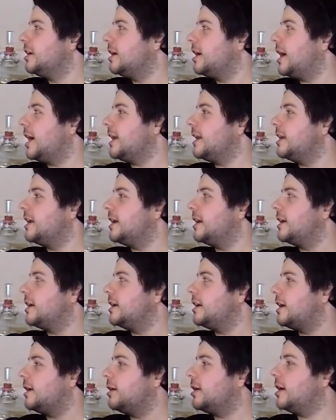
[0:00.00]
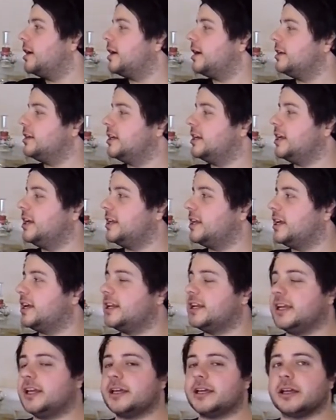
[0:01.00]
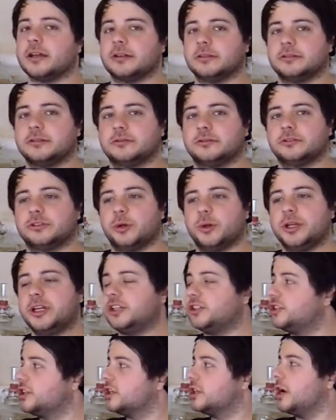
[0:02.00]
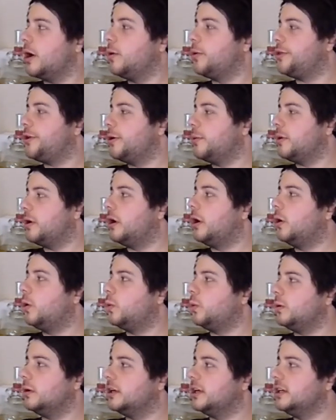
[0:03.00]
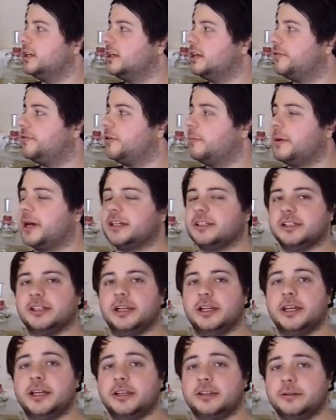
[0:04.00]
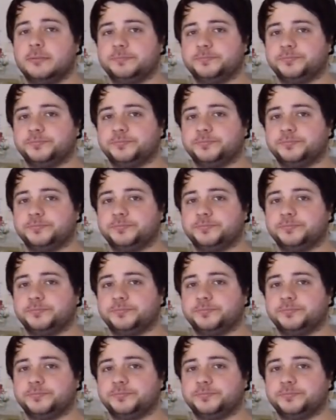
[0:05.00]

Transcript: And you need it in here, so it needs to go through a hole in your fermenter lid